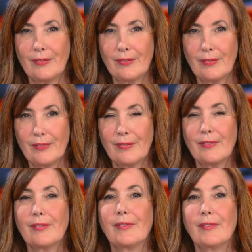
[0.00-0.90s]

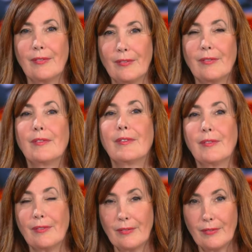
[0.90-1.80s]

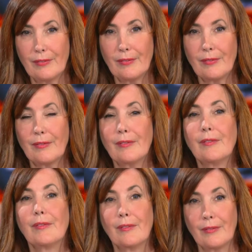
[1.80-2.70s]

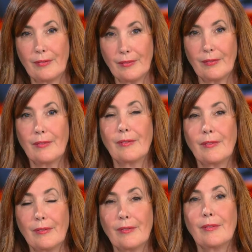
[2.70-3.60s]

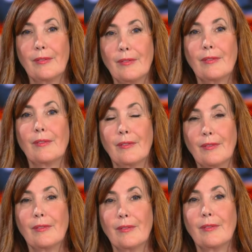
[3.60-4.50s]

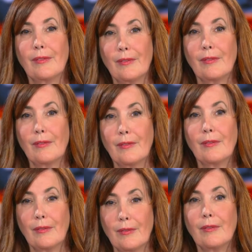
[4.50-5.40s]
(silent)